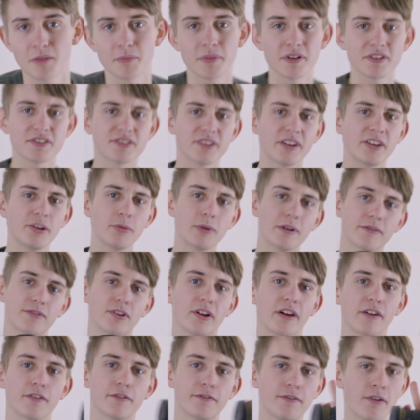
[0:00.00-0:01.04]
But say you have
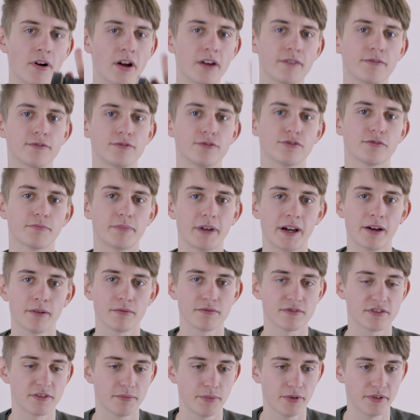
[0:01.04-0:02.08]
like
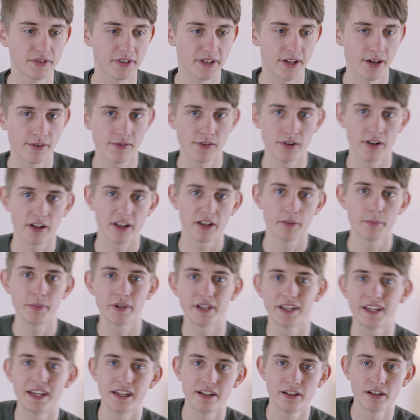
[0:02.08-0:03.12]
£500 to put together like a
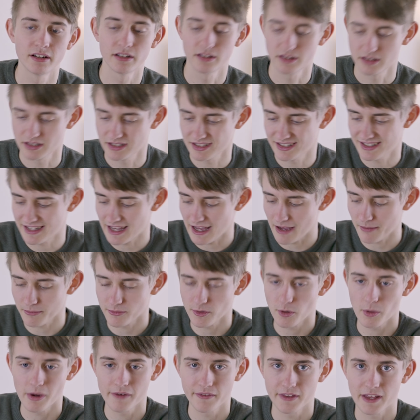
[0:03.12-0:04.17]
beginner
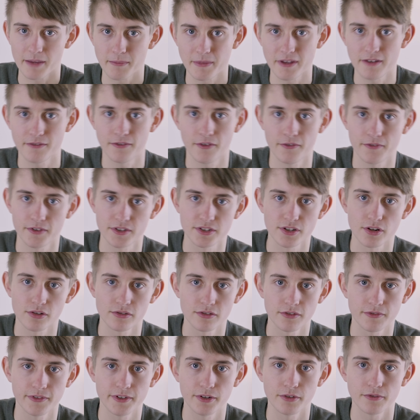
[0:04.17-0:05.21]
camera, whether that be for
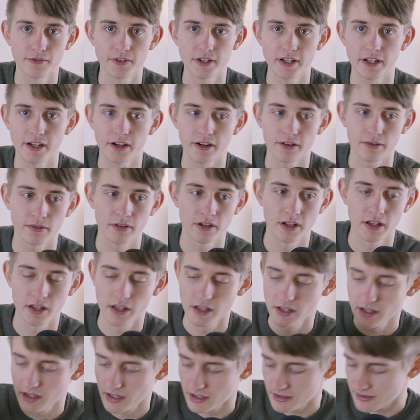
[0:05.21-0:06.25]
photography or video.
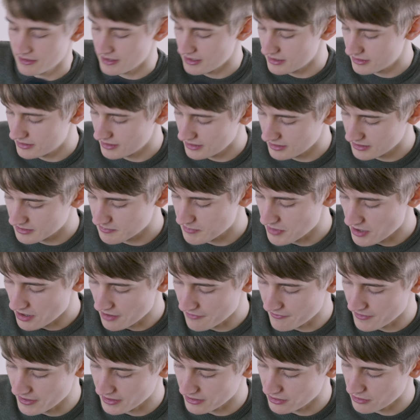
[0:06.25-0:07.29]
This thing's
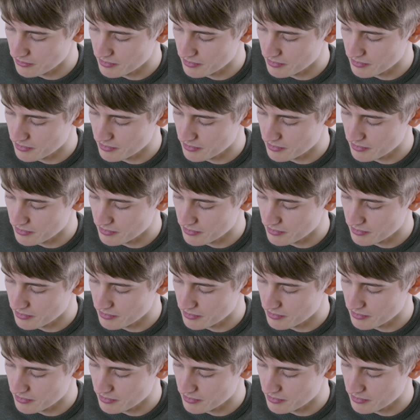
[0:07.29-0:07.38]
perfect.